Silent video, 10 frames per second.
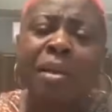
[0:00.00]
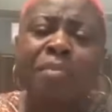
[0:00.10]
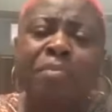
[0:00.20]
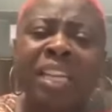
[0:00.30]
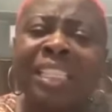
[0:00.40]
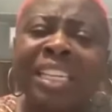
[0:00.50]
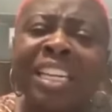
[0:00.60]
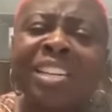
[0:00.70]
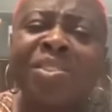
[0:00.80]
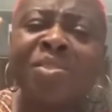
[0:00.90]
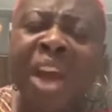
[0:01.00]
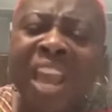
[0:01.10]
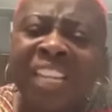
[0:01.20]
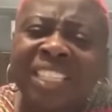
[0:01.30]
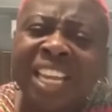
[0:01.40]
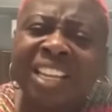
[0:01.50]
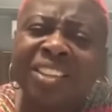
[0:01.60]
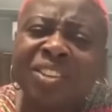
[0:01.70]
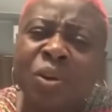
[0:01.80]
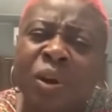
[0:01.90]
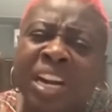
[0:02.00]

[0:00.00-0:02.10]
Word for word: but denigrating your